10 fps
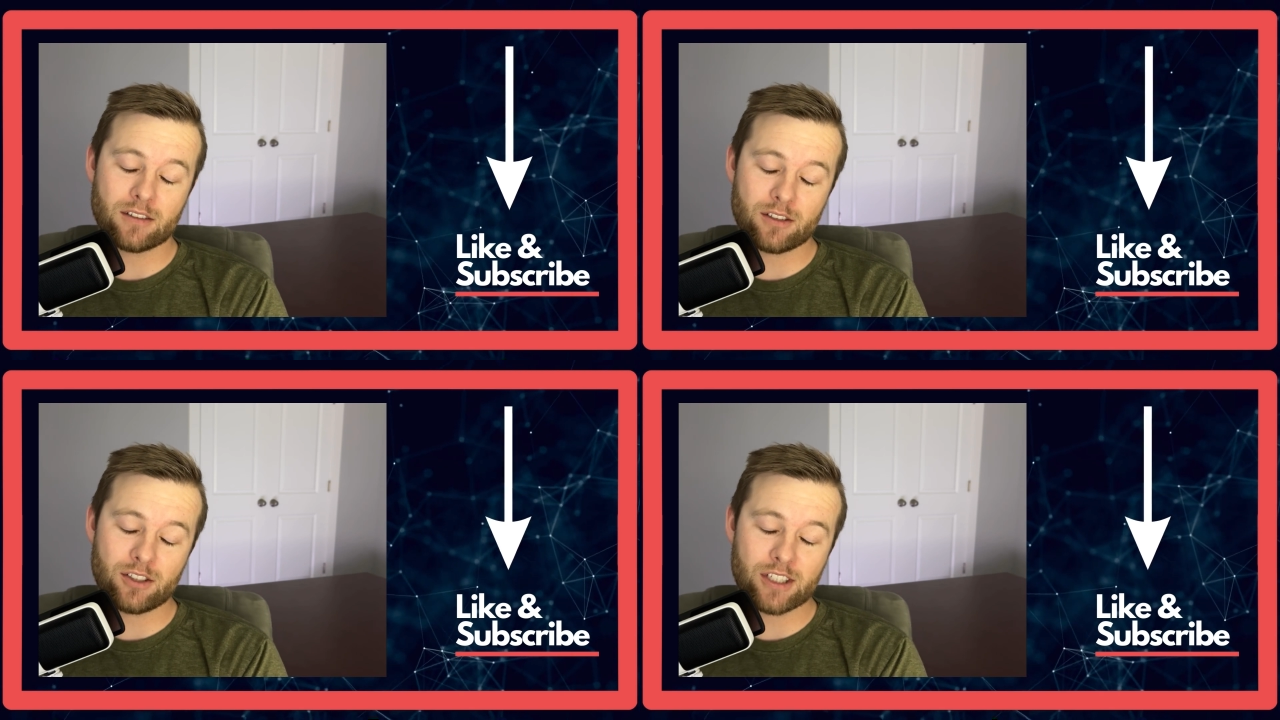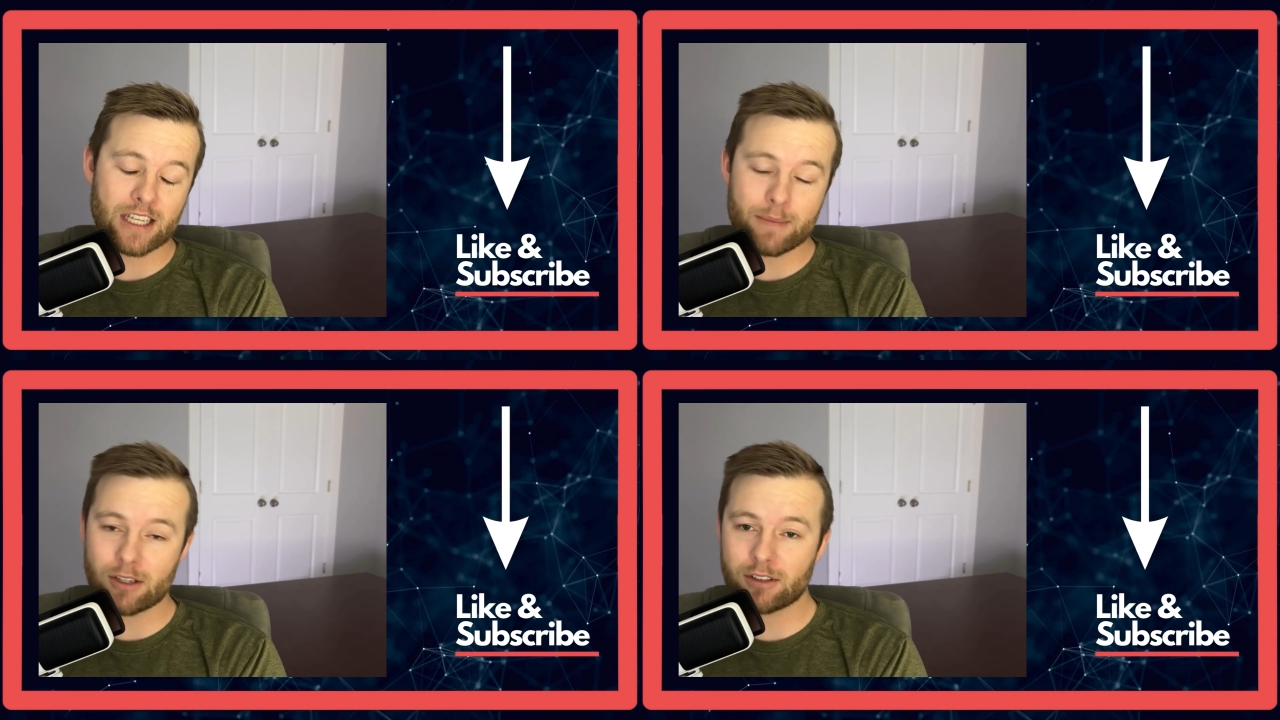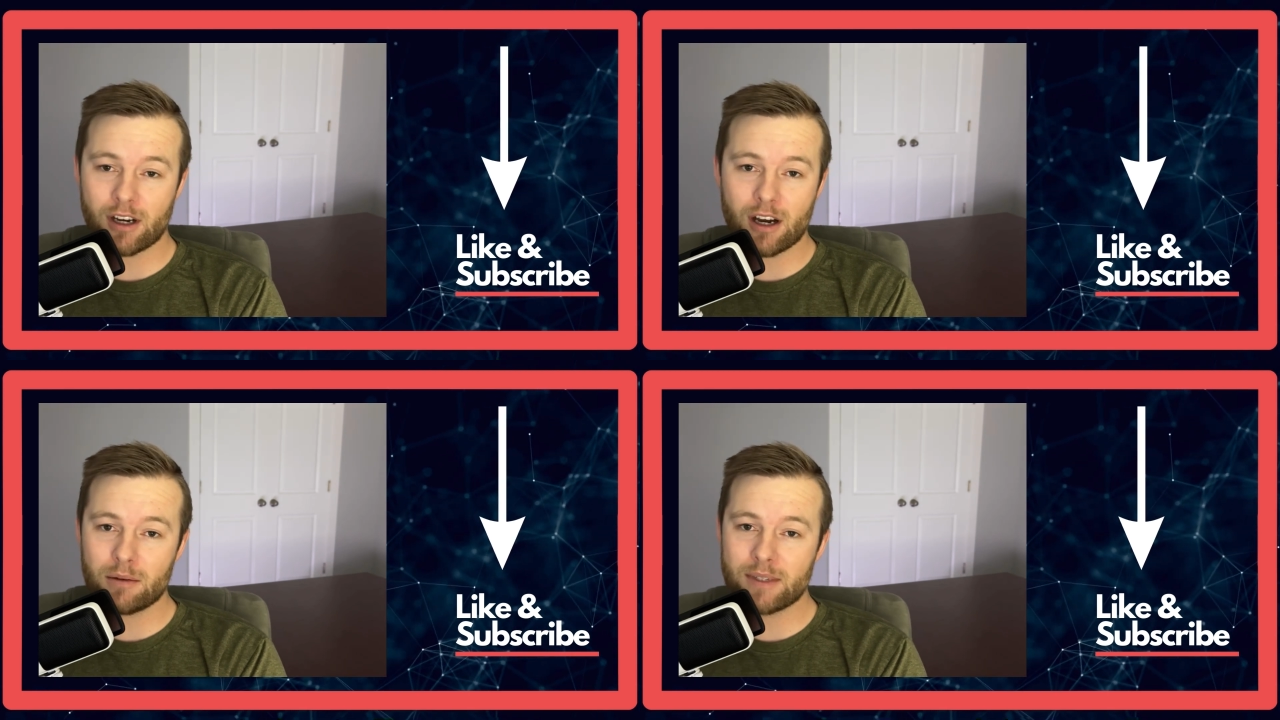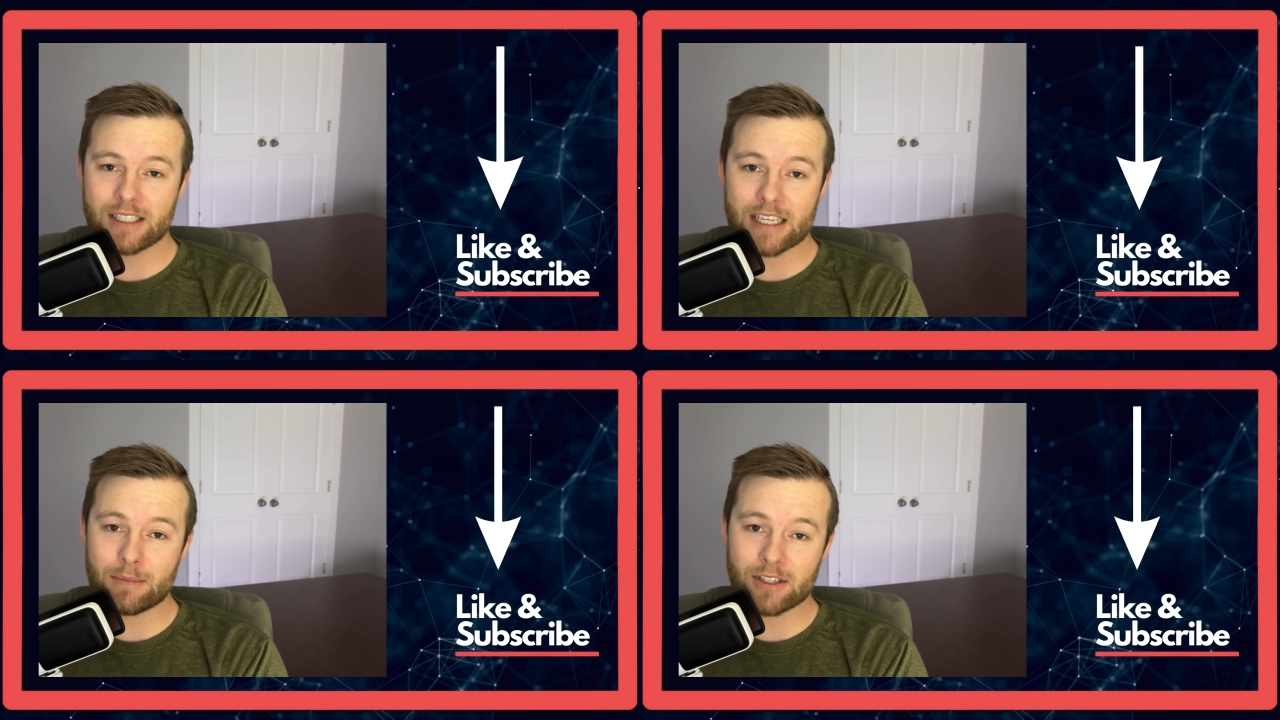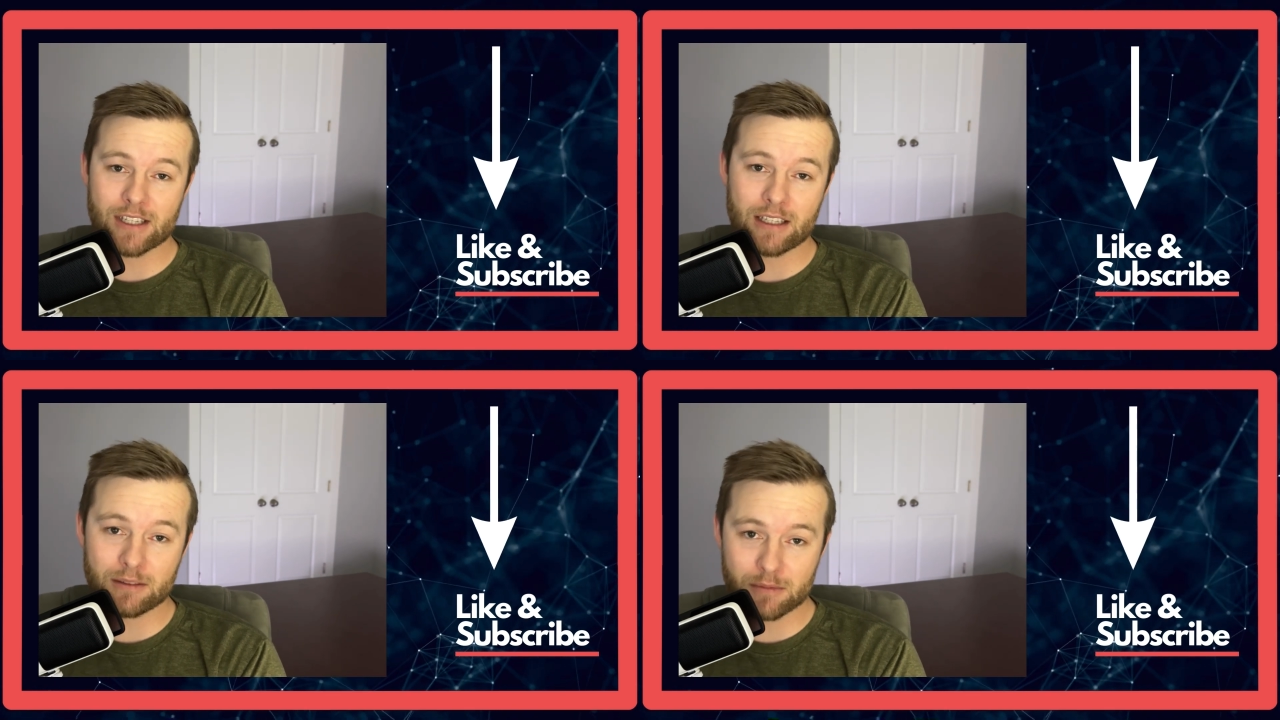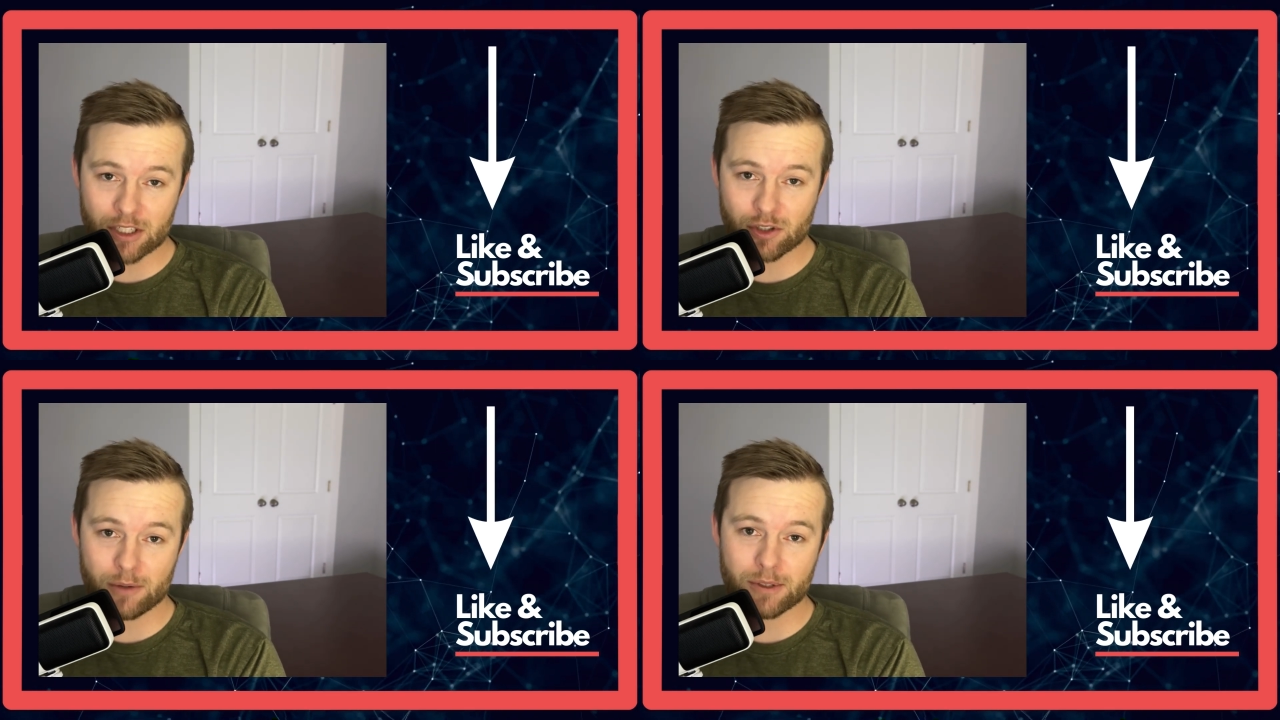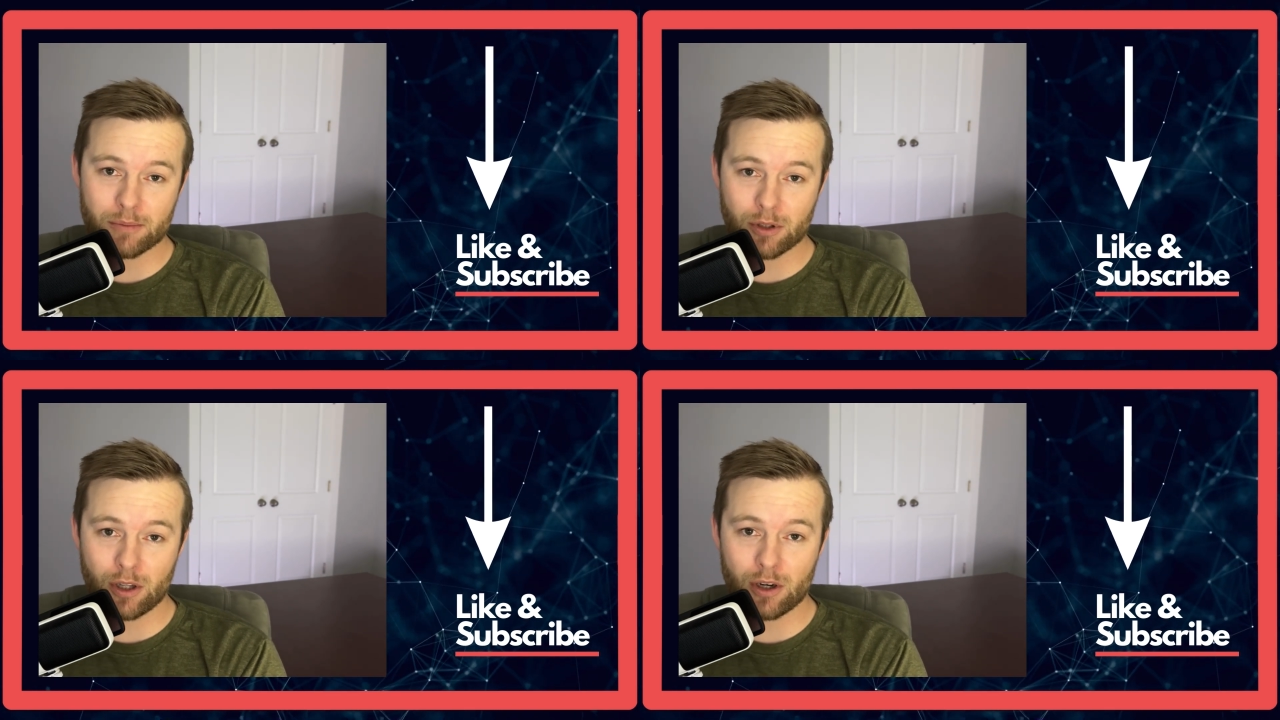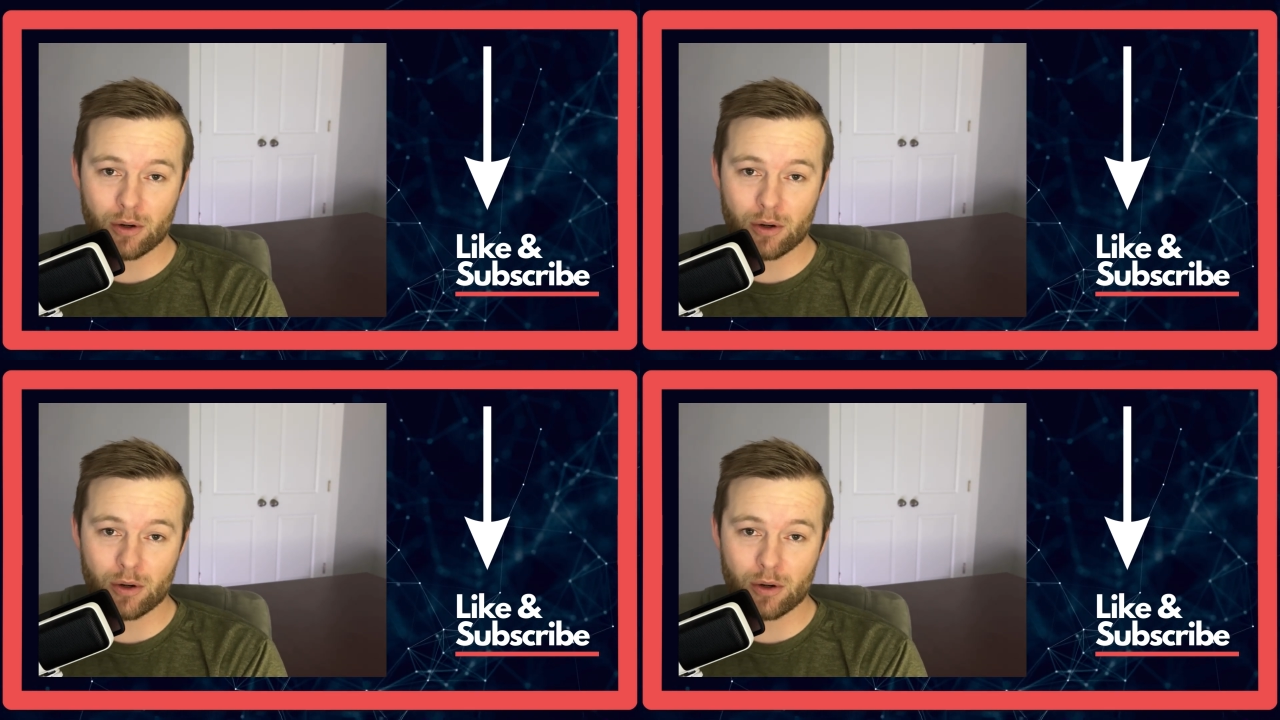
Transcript: Just email Tom. His email's in the description below.